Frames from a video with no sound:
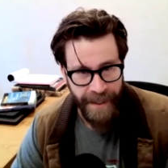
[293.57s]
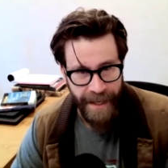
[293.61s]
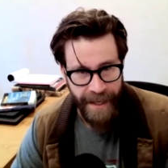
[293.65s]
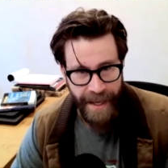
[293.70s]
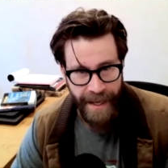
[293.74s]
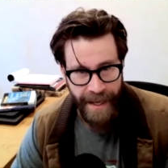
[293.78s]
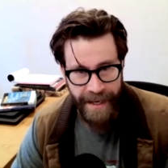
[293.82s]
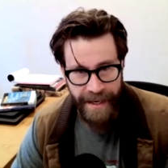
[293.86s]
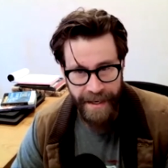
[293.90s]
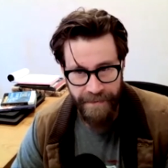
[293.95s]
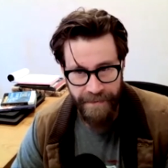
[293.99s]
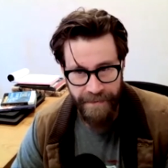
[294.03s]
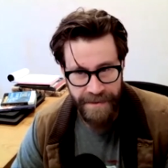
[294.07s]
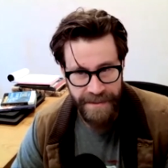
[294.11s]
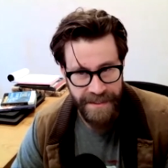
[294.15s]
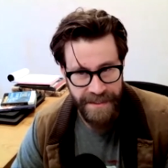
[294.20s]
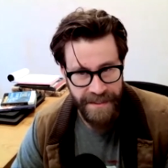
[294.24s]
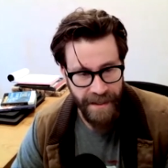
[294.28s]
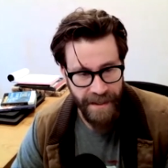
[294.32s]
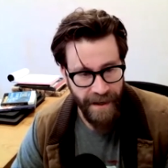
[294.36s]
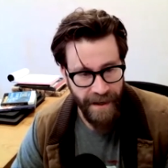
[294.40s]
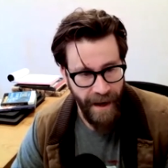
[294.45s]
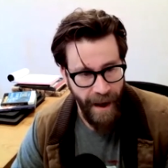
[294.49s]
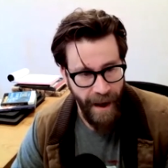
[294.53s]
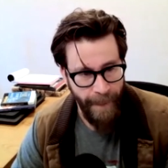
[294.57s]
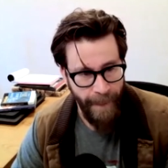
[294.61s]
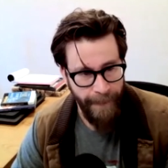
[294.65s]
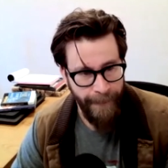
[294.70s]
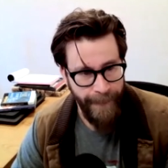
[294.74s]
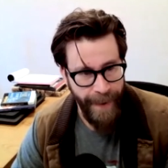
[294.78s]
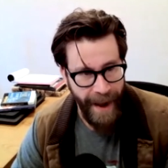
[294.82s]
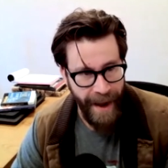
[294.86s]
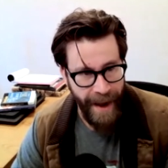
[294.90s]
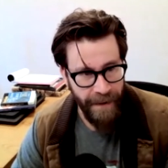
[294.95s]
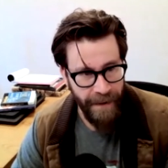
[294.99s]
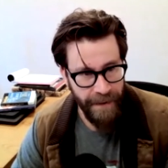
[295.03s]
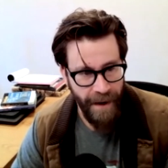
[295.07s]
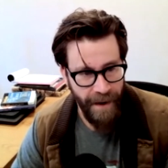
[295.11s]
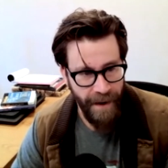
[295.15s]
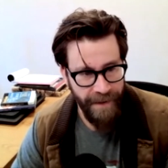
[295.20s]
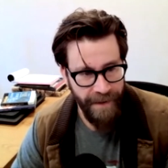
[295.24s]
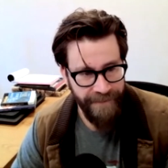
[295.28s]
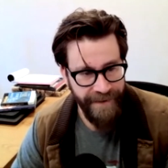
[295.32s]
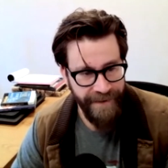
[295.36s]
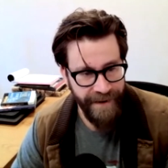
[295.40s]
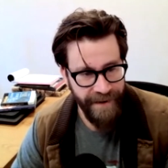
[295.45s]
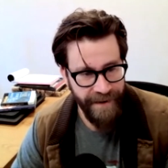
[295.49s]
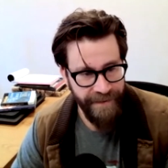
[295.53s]
And it was about a
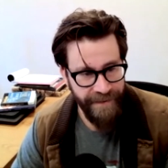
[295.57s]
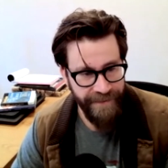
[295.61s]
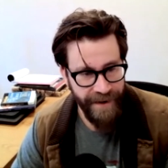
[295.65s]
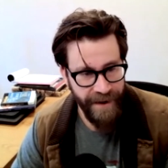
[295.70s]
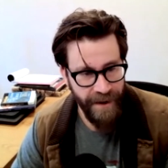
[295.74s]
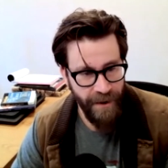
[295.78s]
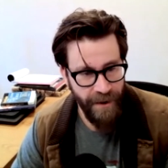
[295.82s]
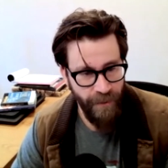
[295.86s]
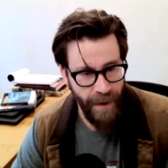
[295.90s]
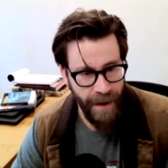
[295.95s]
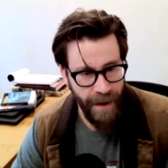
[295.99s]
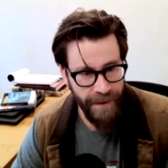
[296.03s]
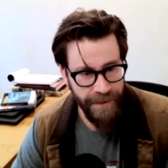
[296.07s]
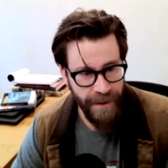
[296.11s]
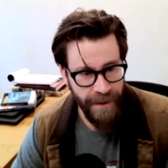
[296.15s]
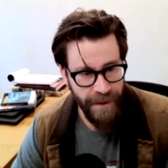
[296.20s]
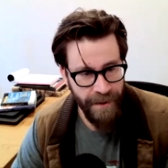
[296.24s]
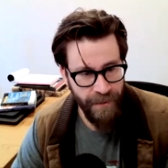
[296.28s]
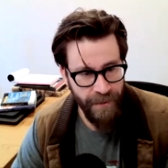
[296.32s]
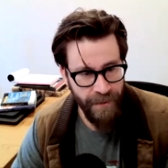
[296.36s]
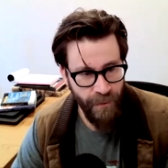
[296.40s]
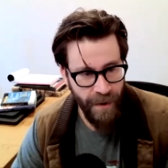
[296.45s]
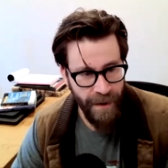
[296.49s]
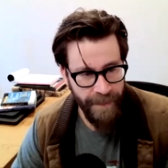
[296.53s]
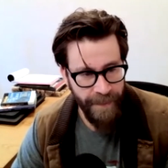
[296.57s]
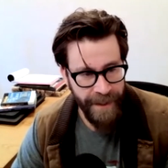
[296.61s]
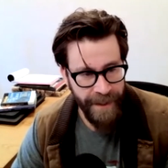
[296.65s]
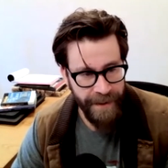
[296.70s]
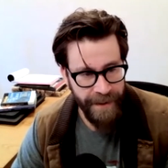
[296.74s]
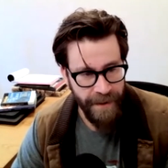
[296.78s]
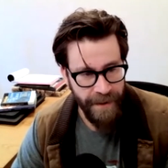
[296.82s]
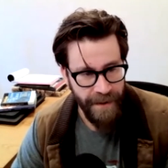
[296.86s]
very, very well-known woman